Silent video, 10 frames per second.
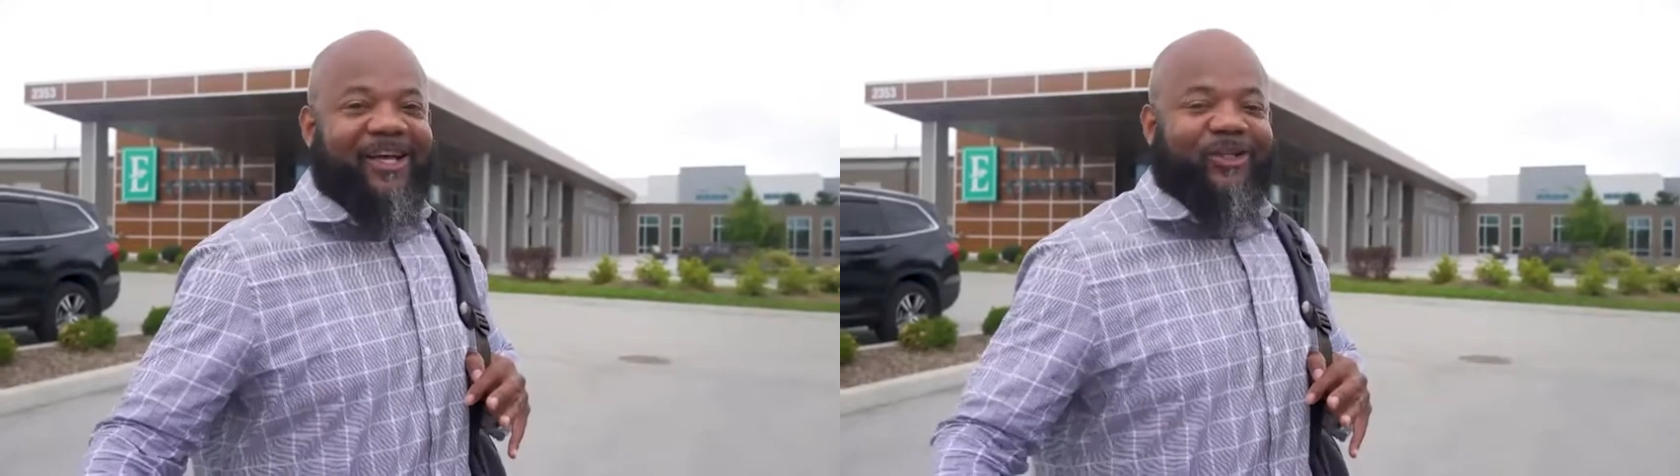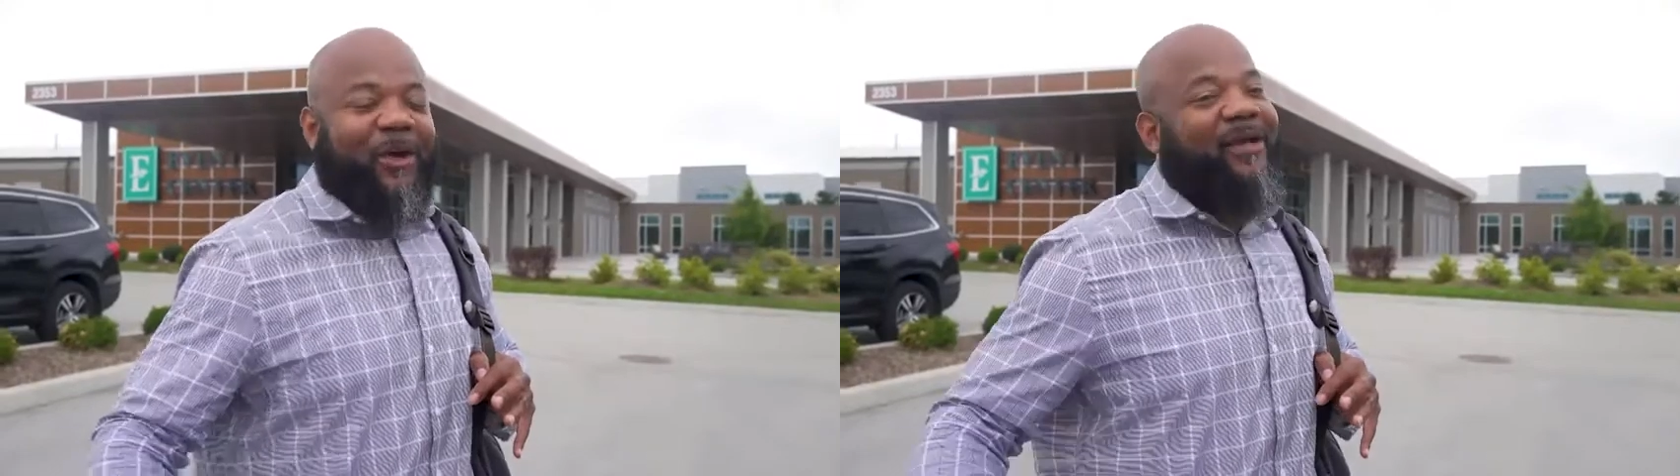
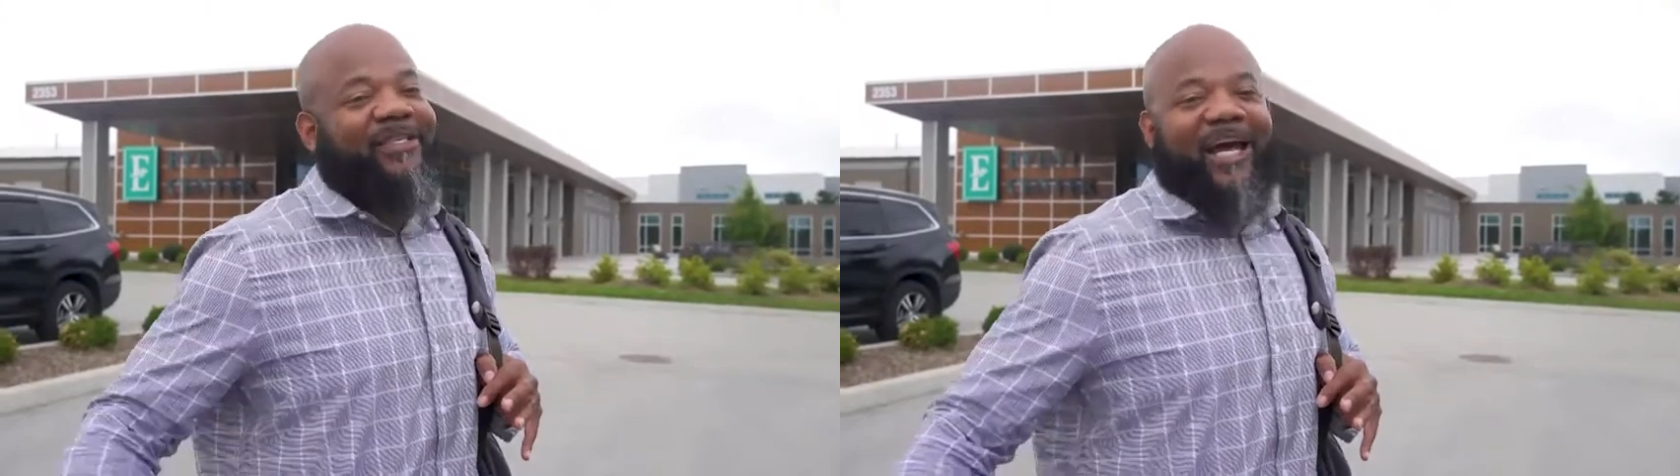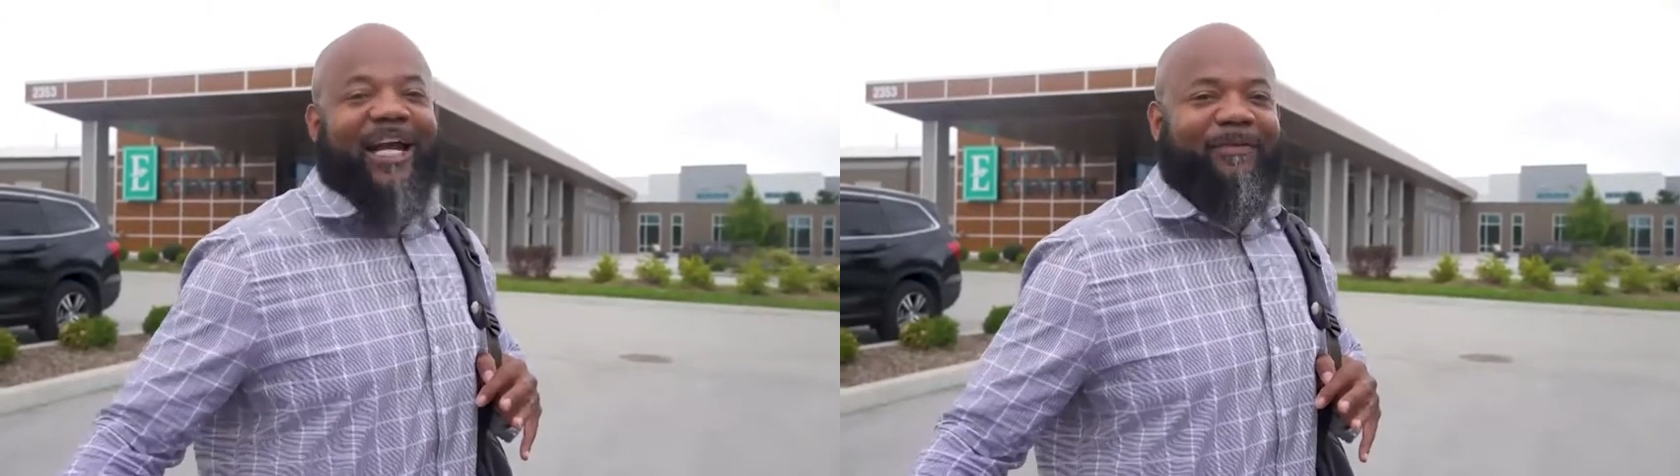So I'm
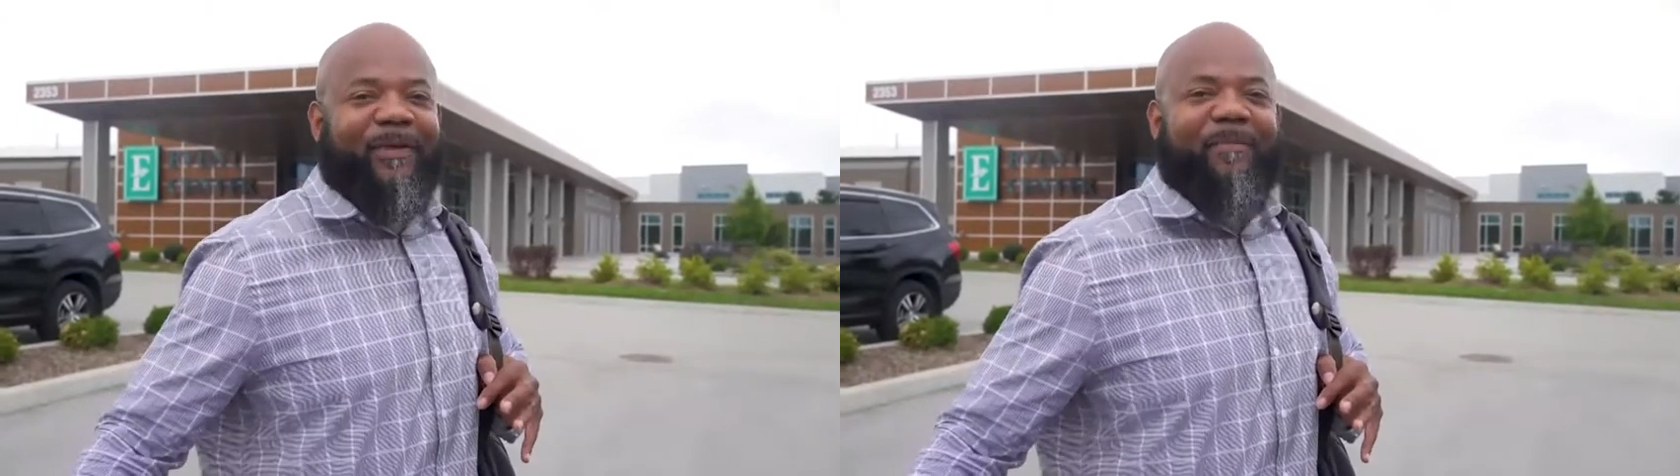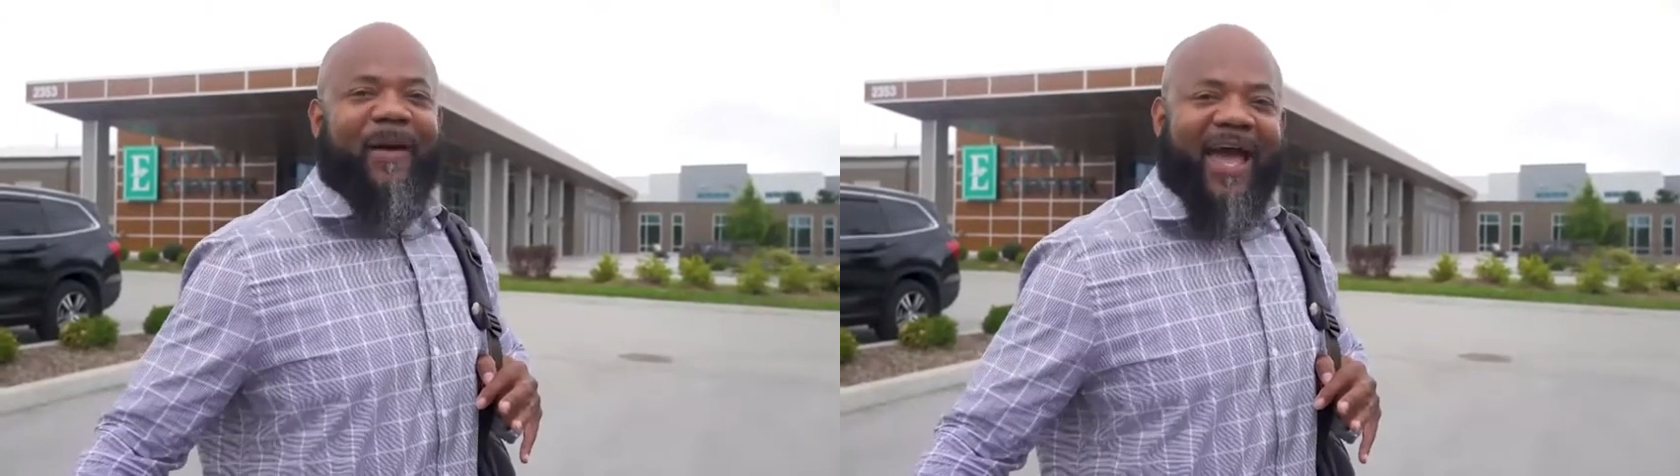excited to
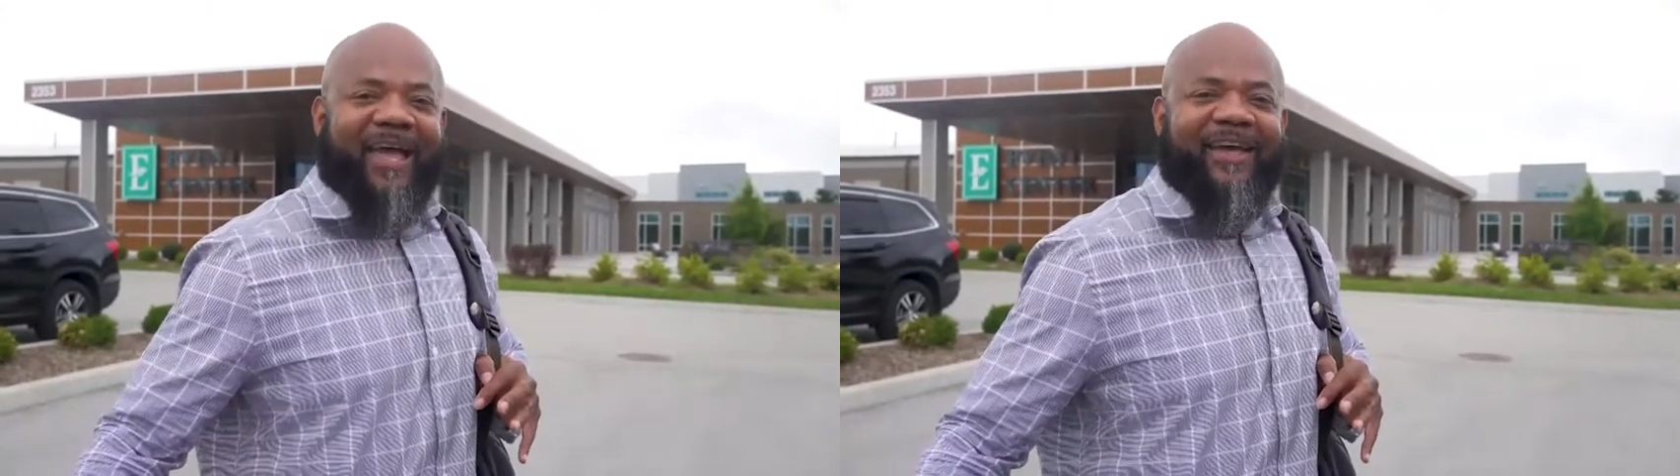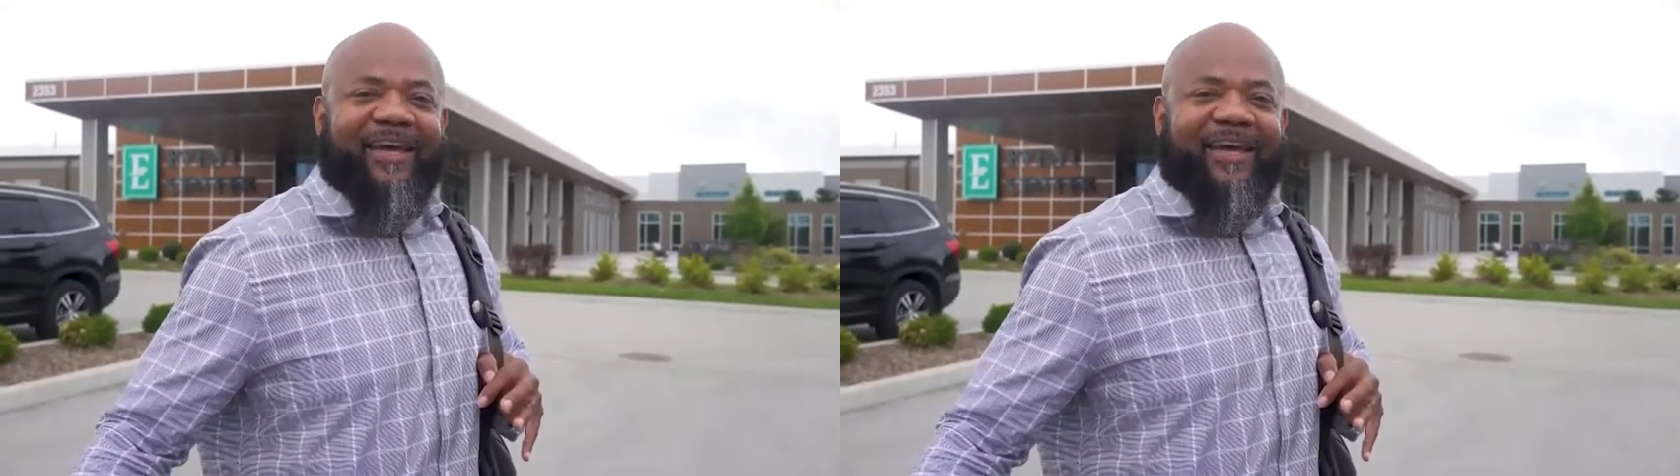be back.